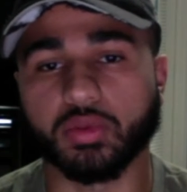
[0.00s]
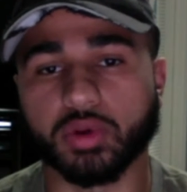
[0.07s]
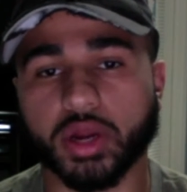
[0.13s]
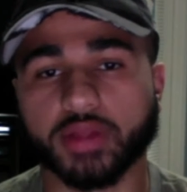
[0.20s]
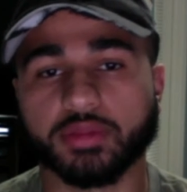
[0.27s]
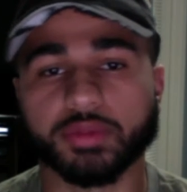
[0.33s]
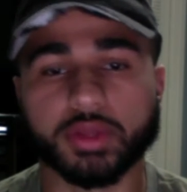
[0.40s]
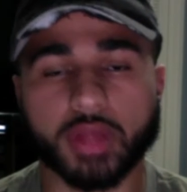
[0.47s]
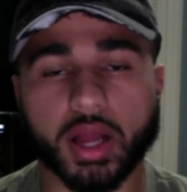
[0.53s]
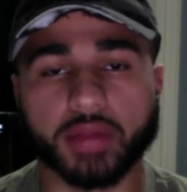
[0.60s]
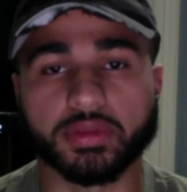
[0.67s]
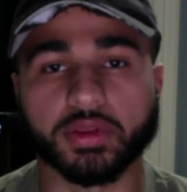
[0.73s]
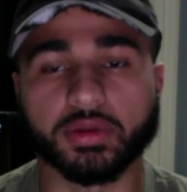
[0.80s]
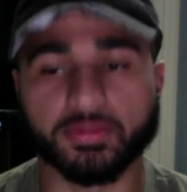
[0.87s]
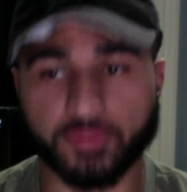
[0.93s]
where I have to be
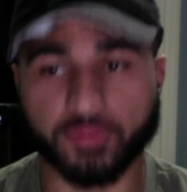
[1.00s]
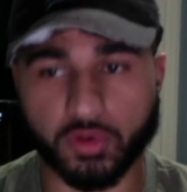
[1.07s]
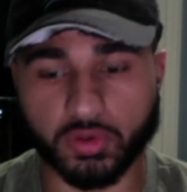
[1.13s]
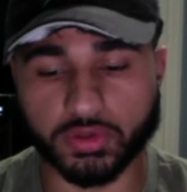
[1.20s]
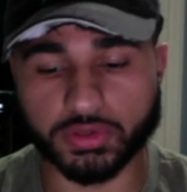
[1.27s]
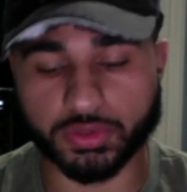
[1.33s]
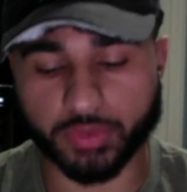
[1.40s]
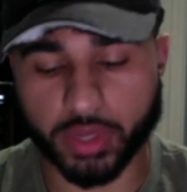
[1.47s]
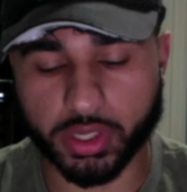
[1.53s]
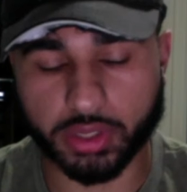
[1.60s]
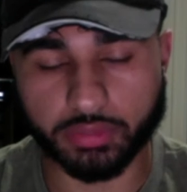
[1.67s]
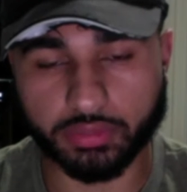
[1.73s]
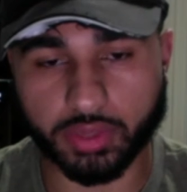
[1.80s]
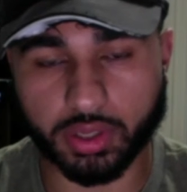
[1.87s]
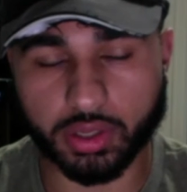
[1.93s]
locked in and focused and ready.